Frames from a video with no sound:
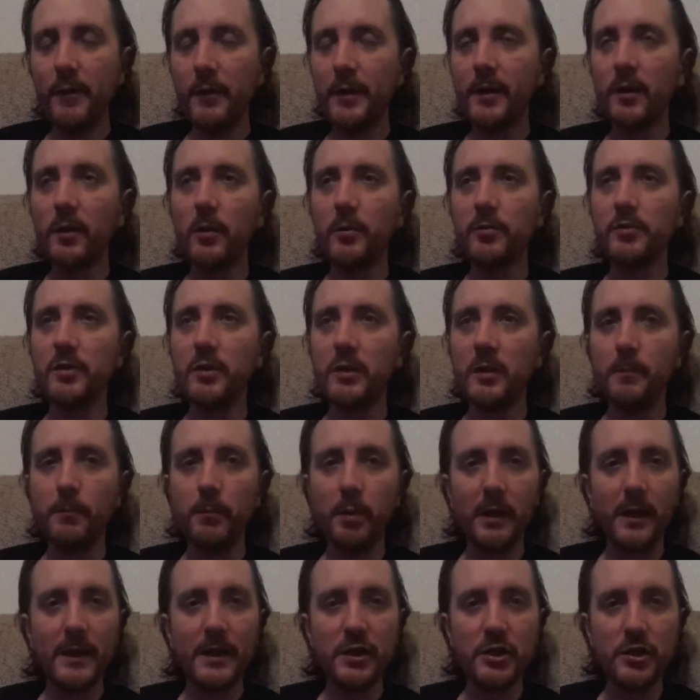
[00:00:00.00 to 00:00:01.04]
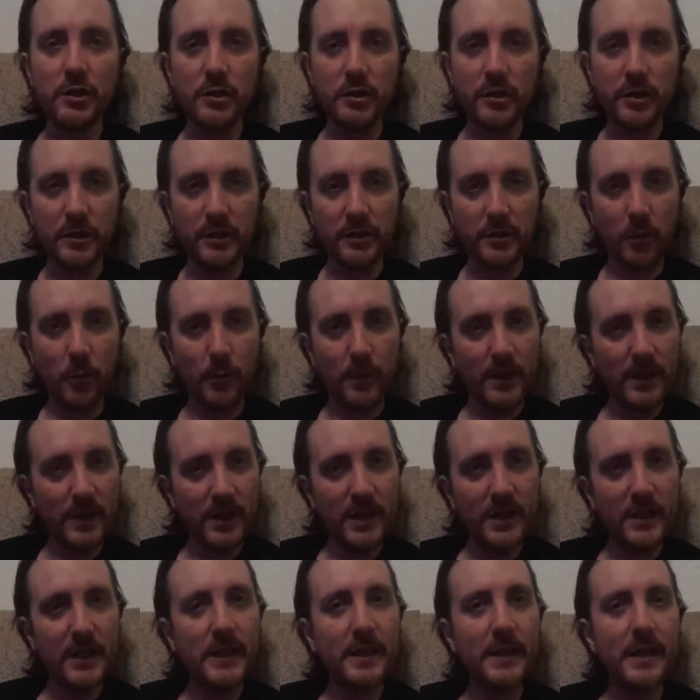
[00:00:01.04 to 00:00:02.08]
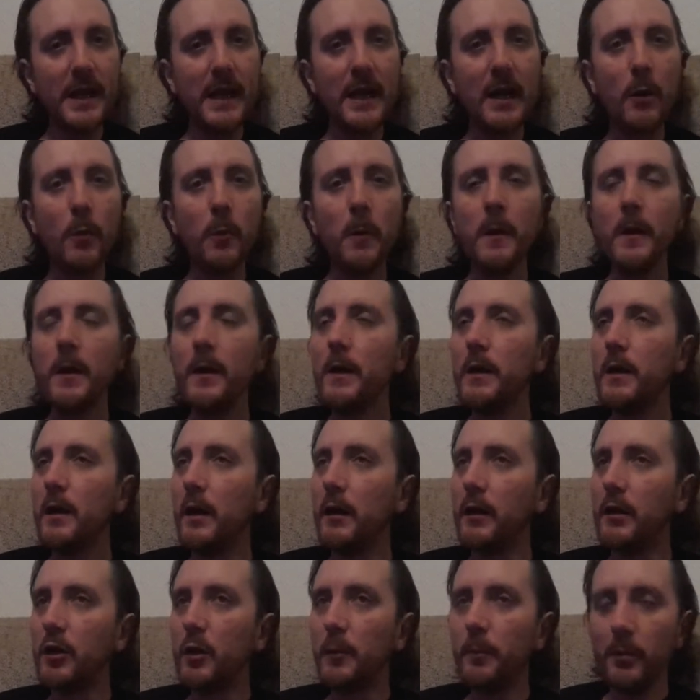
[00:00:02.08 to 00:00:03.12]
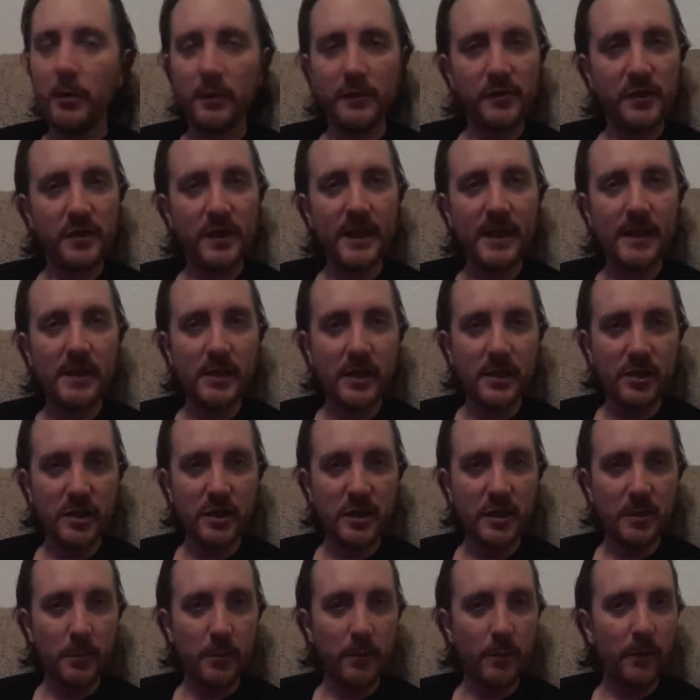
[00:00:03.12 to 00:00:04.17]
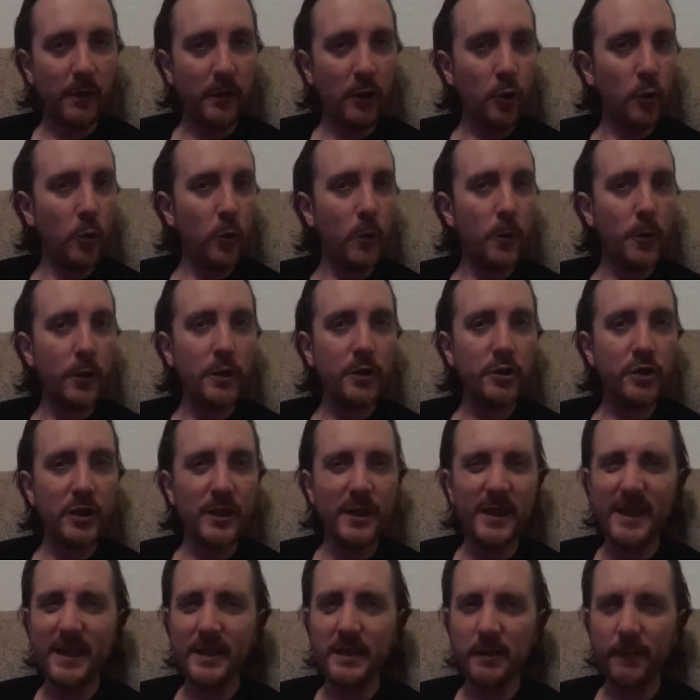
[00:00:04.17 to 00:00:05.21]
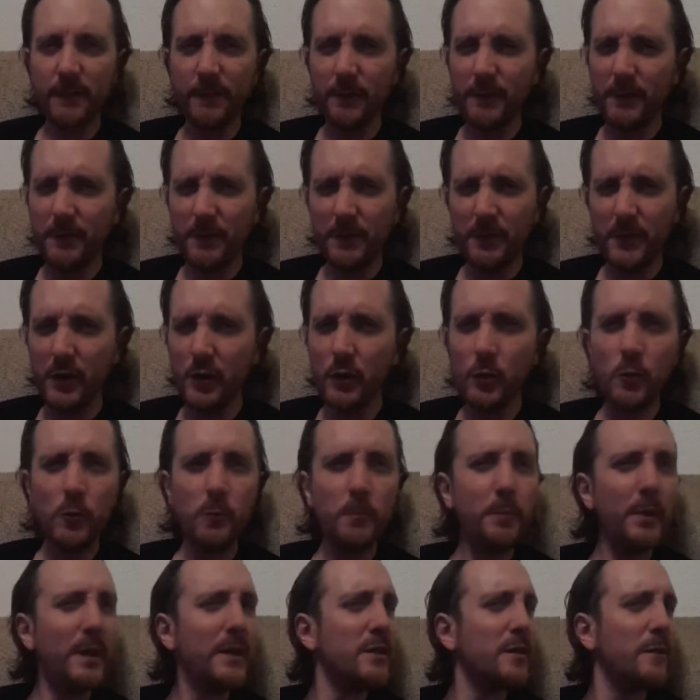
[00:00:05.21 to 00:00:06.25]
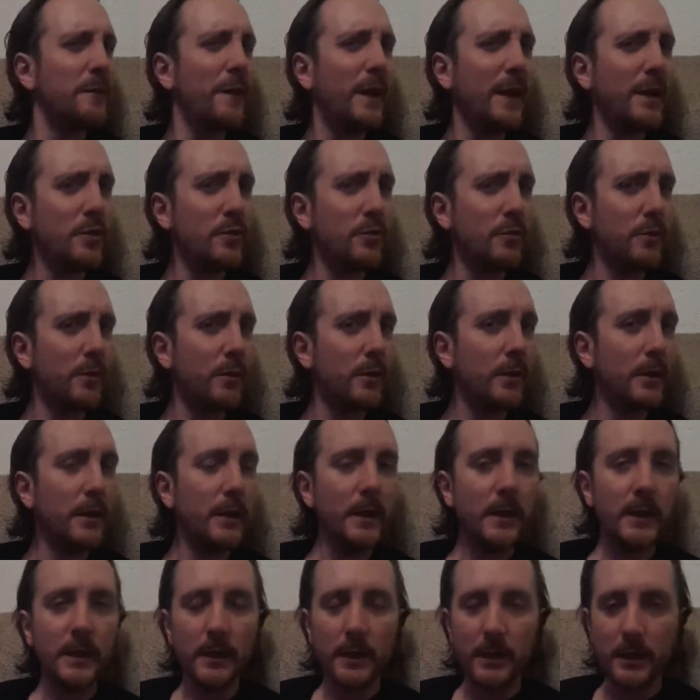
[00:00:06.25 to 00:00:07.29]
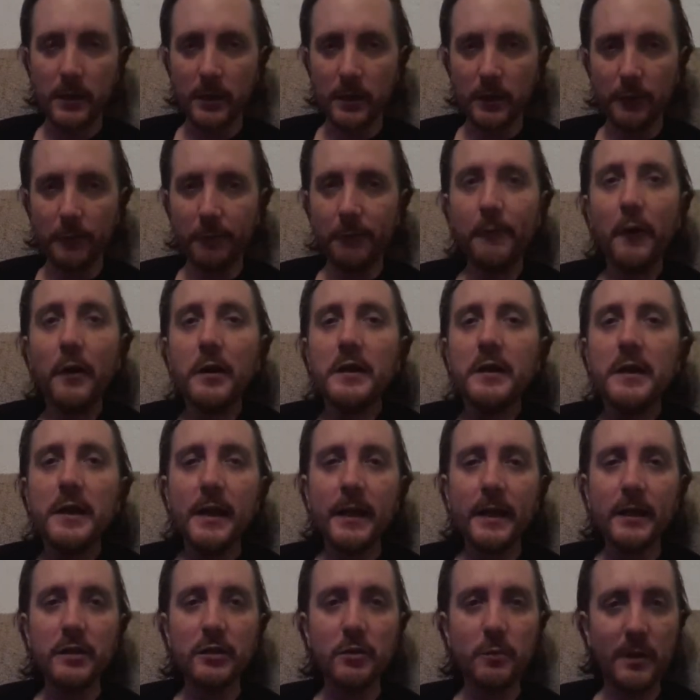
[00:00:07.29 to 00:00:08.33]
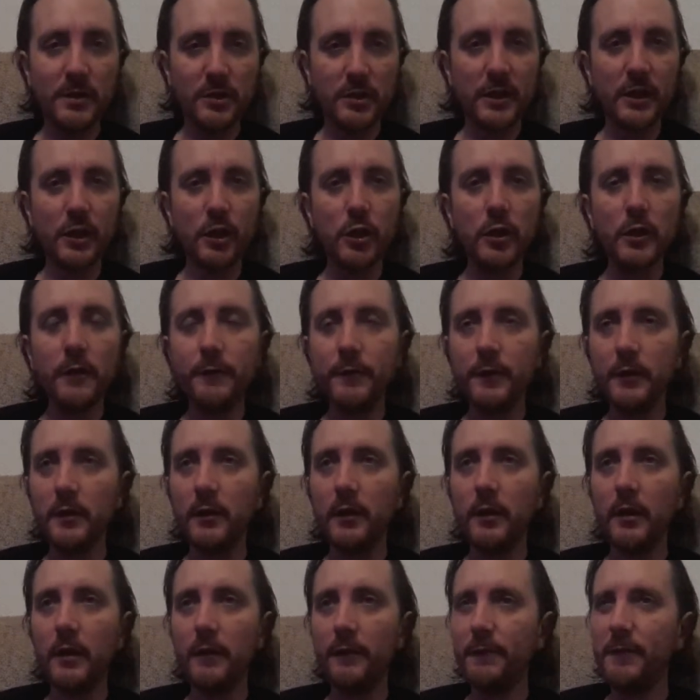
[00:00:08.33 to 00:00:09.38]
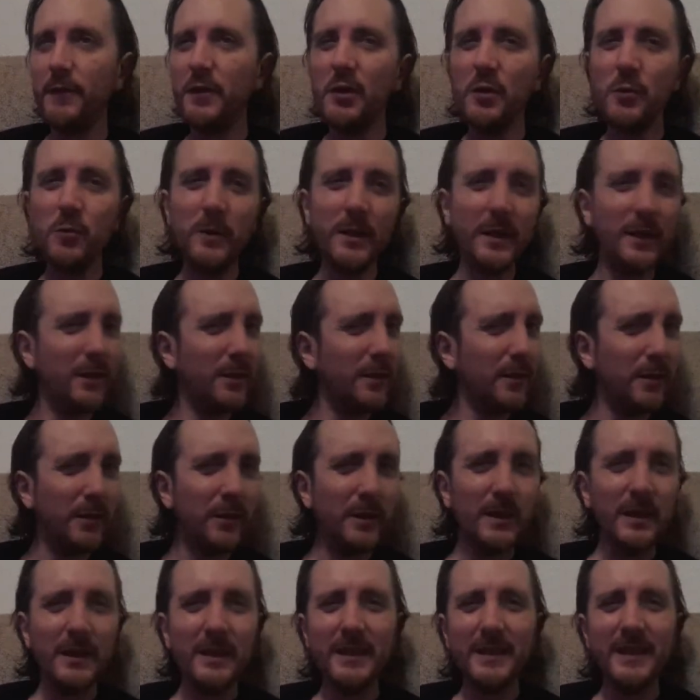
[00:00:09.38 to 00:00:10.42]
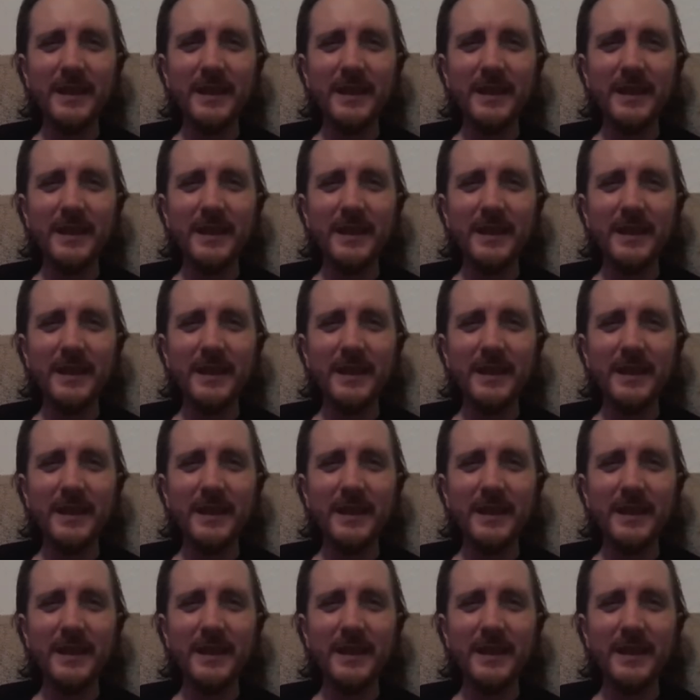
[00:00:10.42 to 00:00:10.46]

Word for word: very close to completion. She's only needing now a couple of scenes actually to be recorded. She needs a few bits of extra uh, funding to actually cover a few little